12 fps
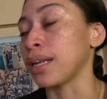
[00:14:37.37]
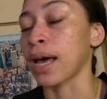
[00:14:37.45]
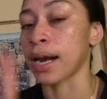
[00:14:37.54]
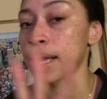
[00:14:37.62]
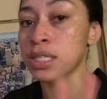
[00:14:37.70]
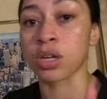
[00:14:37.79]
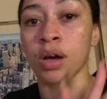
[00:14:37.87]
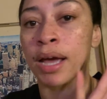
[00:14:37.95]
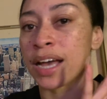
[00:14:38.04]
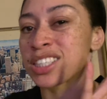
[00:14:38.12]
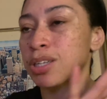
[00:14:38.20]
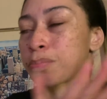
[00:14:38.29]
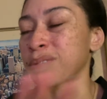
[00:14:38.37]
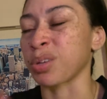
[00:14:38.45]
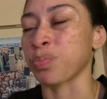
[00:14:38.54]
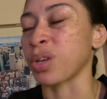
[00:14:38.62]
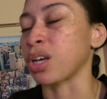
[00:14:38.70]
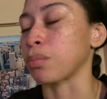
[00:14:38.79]
Now that song has to
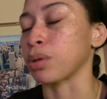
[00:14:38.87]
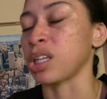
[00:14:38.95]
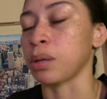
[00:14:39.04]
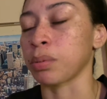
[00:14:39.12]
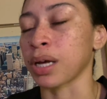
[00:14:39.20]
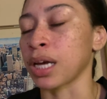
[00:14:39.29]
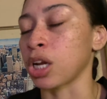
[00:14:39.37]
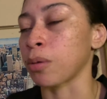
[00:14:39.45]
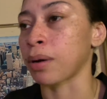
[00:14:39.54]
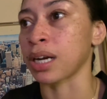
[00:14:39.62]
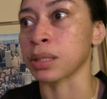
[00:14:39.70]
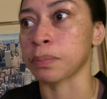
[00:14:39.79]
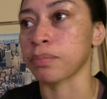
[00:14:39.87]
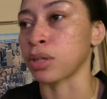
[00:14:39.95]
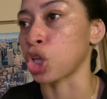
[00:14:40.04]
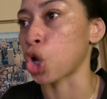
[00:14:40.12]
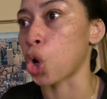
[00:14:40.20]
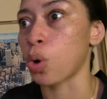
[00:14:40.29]
be completely played. Nobody's
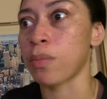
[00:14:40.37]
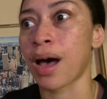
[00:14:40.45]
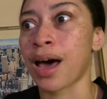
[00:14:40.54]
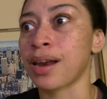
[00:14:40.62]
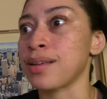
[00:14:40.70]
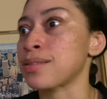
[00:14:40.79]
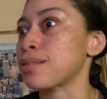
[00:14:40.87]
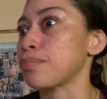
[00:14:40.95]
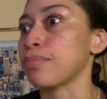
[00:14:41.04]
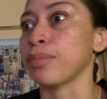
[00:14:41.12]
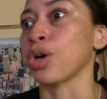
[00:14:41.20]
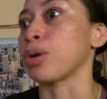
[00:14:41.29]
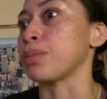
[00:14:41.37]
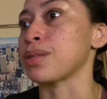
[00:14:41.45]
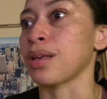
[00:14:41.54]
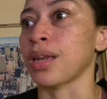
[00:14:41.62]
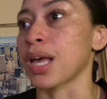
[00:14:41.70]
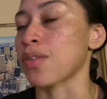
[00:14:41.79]
nobody's gonna gonna be
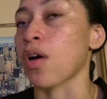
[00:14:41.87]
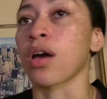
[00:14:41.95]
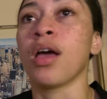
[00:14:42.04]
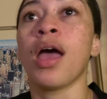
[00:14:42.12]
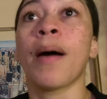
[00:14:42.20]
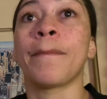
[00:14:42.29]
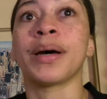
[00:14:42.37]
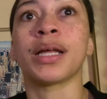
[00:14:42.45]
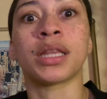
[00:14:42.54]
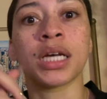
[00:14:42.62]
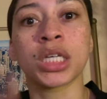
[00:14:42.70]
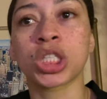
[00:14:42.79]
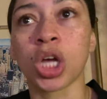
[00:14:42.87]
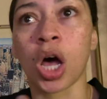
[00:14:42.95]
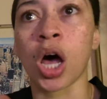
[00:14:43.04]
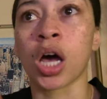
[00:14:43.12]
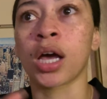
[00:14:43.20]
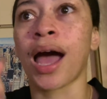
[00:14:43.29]
singing that song. But this
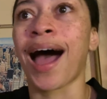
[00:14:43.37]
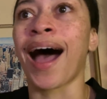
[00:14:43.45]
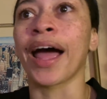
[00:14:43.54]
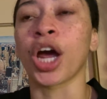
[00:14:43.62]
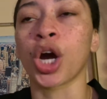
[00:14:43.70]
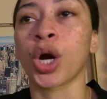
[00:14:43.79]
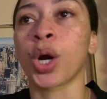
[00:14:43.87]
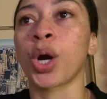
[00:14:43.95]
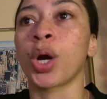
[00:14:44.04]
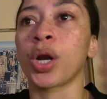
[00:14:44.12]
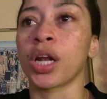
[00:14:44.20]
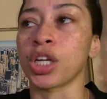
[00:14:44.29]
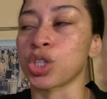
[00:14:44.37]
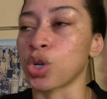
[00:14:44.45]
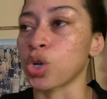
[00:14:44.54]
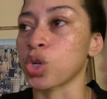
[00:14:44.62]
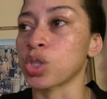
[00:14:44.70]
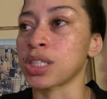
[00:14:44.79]
song, I heard this
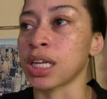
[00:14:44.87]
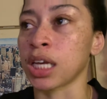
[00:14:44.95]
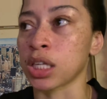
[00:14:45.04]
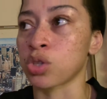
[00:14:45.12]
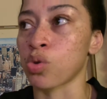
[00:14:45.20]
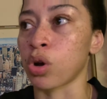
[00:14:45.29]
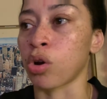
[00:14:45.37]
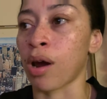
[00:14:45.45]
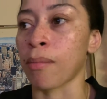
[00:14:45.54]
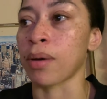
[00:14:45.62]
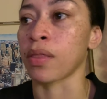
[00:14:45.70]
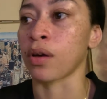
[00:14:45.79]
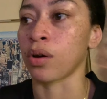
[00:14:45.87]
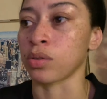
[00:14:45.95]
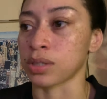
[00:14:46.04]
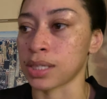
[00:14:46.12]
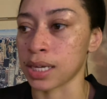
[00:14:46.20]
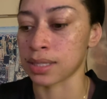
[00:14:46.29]
girl sing it to her grandmother on
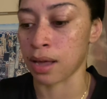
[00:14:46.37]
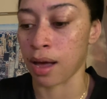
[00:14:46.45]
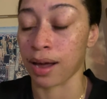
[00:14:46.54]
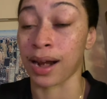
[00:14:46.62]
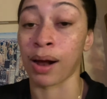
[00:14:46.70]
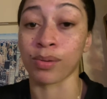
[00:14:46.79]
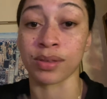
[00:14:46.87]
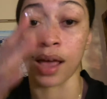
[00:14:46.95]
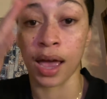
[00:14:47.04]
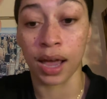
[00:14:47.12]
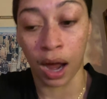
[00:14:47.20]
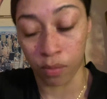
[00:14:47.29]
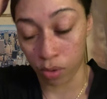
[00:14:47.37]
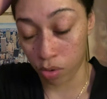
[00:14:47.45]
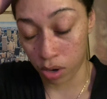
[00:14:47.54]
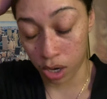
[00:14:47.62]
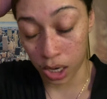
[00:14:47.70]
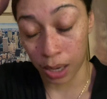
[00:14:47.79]
TikTok, and I was like, I wrote
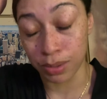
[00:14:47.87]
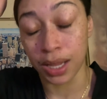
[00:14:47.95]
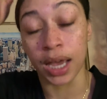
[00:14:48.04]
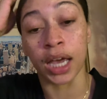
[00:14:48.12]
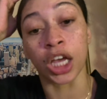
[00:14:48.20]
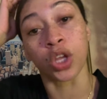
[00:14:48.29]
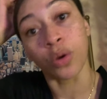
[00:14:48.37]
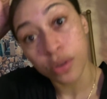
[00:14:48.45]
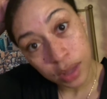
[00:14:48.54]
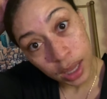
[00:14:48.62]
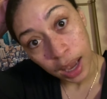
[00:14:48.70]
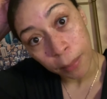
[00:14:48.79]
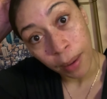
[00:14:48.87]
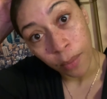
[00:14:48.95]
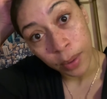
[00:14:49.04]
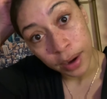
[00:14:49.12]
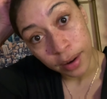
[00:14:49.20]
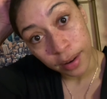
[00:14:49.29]
her and I was like, Can you sing at my
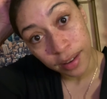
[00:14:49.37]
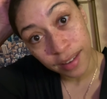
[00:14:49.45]
wedding?